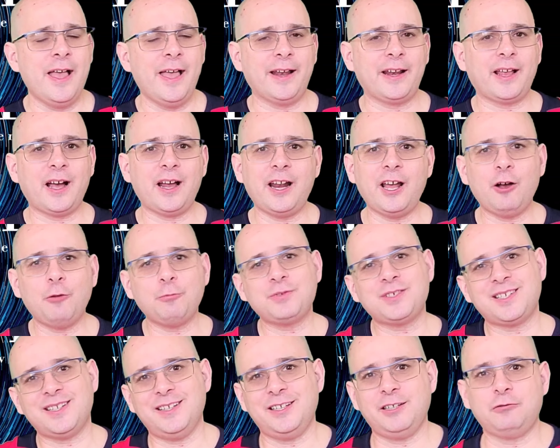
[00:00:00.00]
and kind of
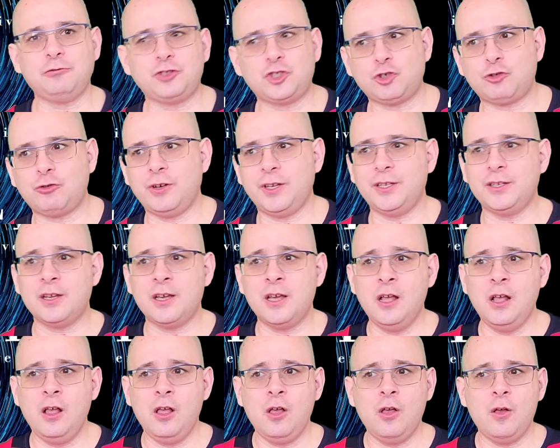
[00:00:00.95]
helps to illustrate
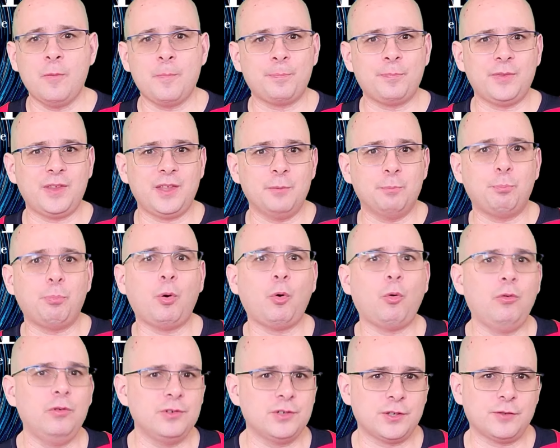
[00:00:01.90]
the
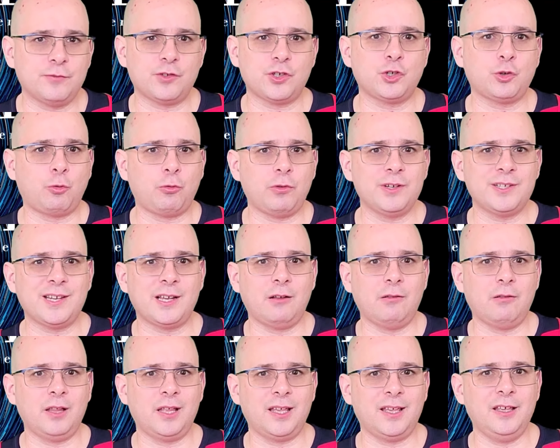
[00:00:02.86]
importance of
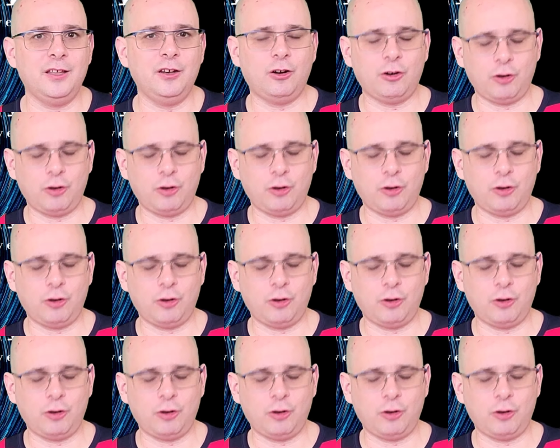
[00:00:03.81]
storytelling